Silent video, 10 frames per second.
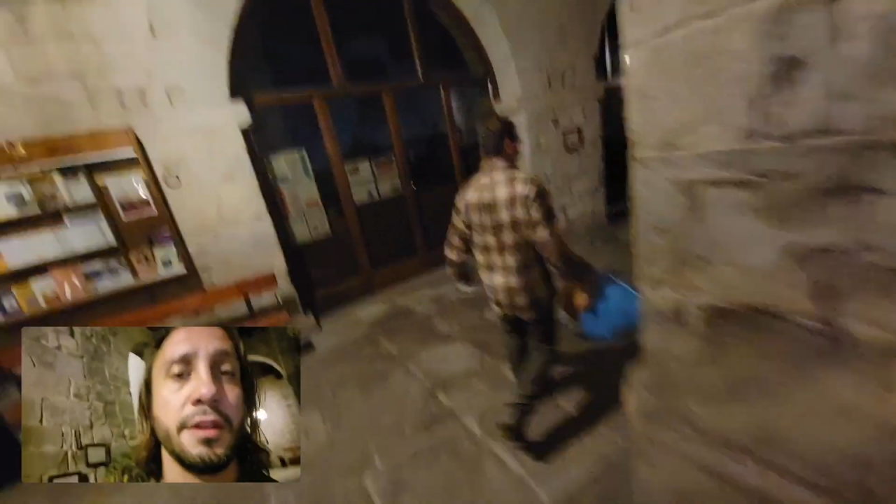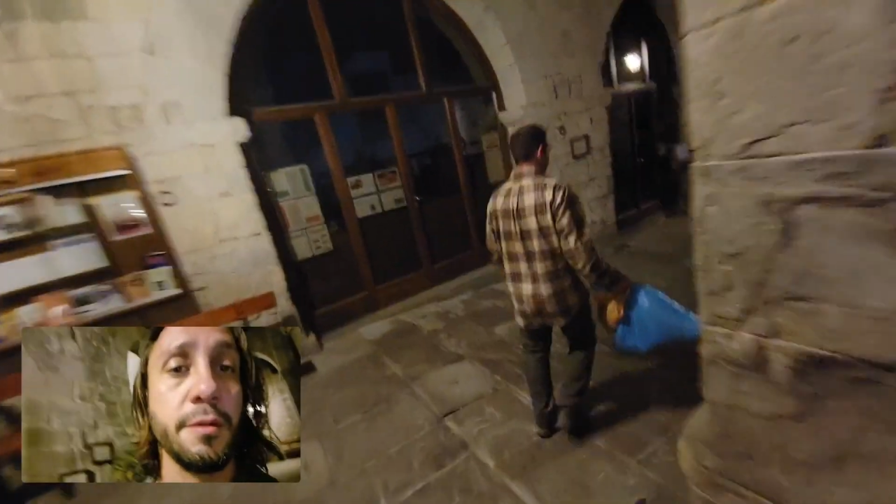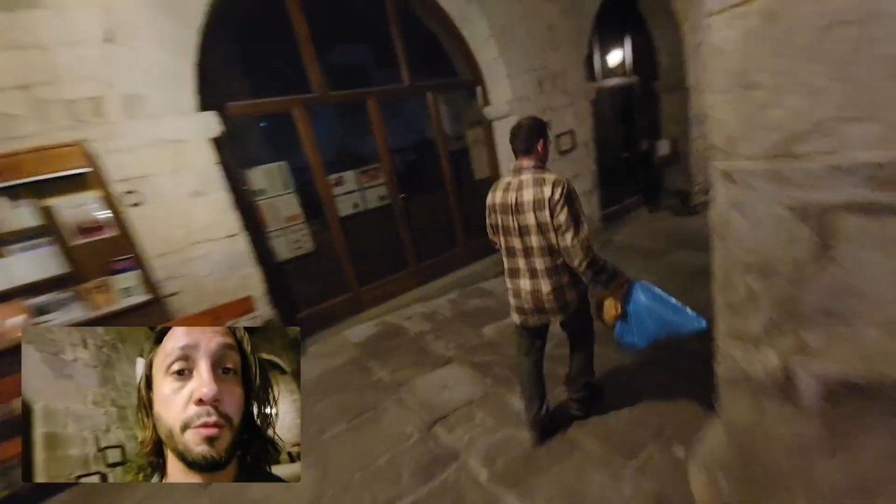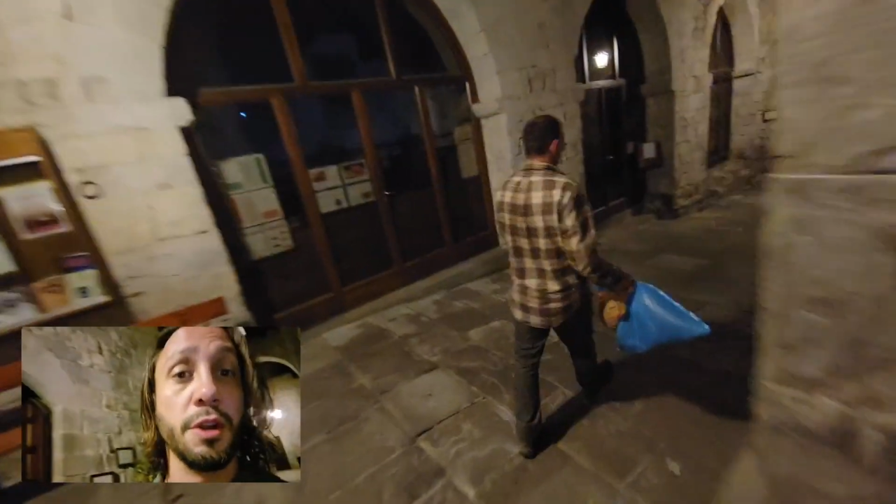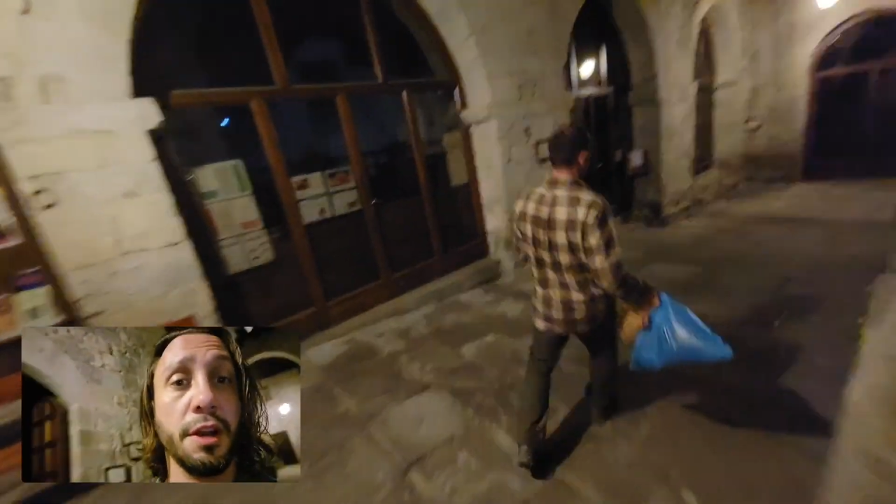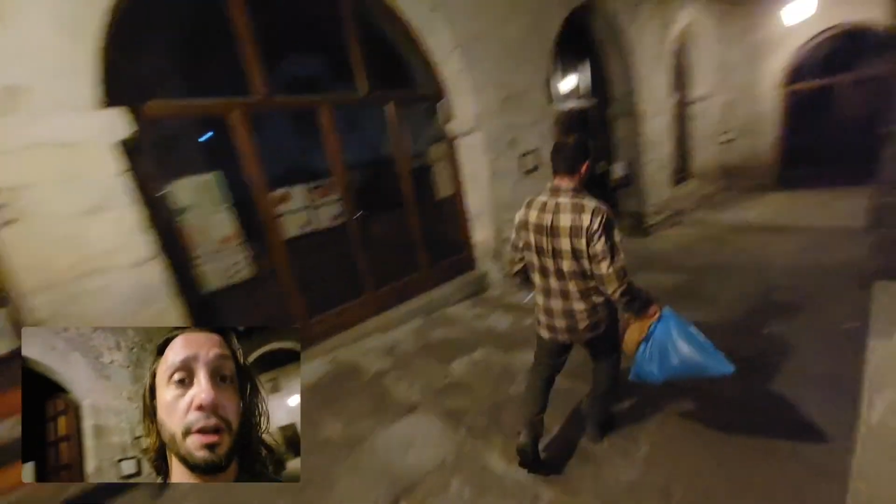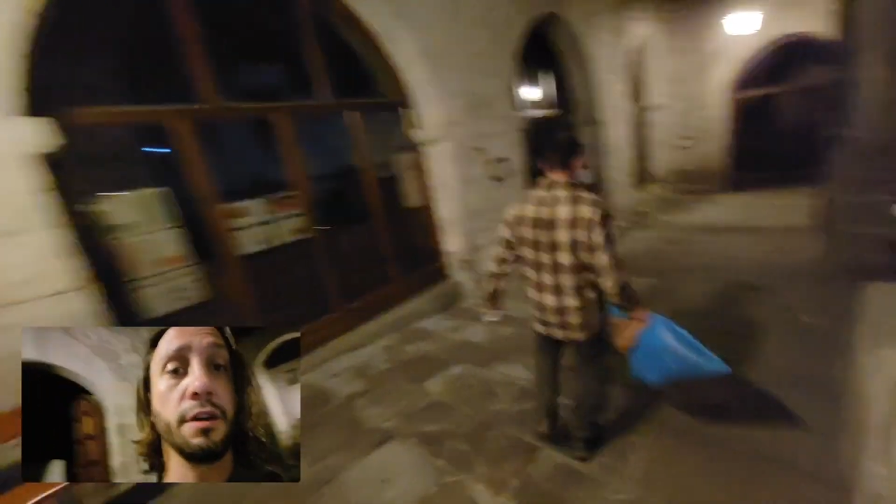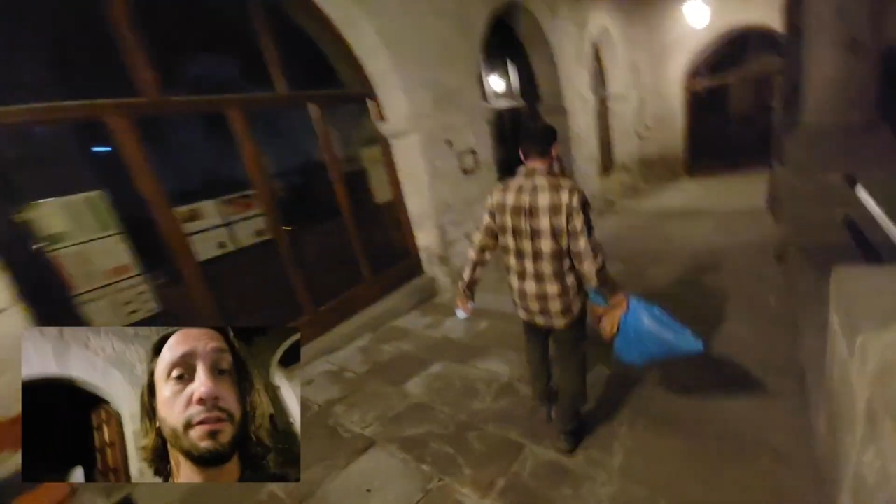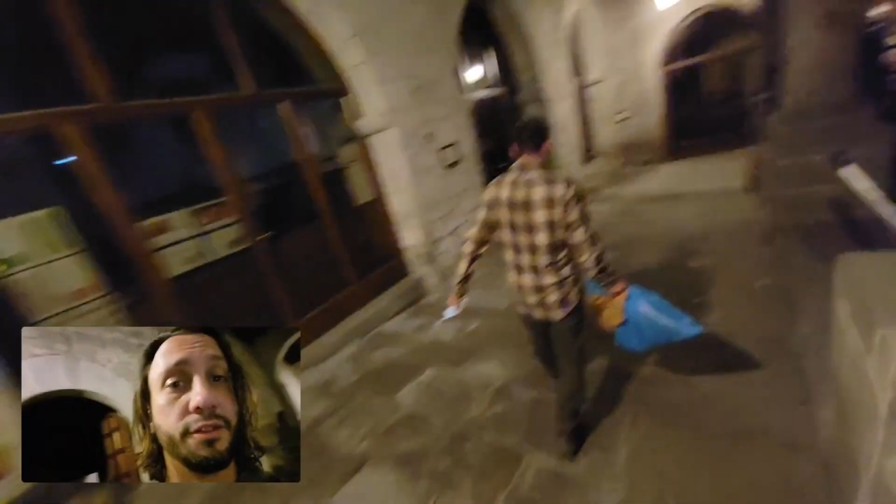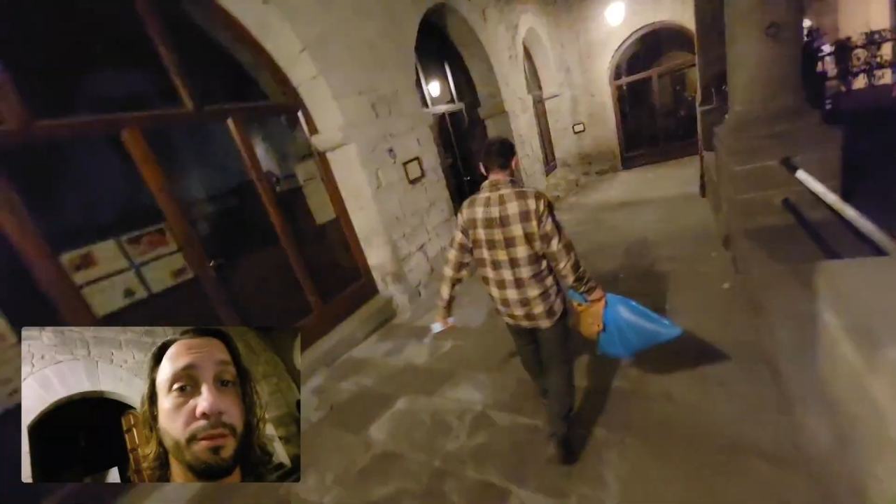we're headed off to the